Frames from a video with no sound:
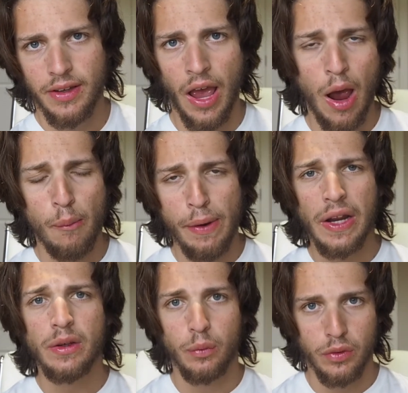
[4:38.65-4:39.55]
help
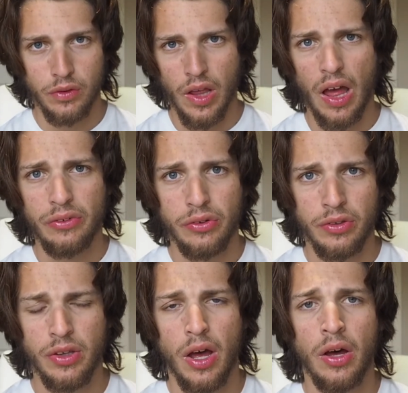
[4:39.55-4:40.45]
anyone, not
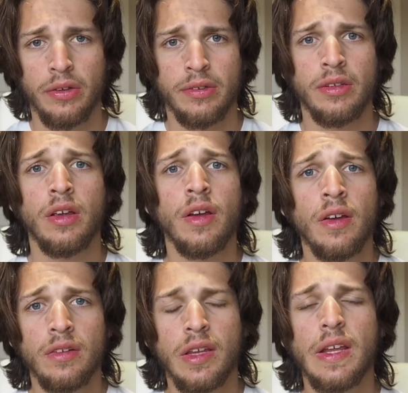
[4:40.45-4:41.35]
just us
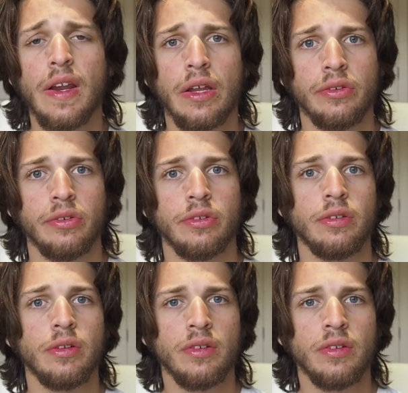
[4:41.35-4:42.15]
teenagers.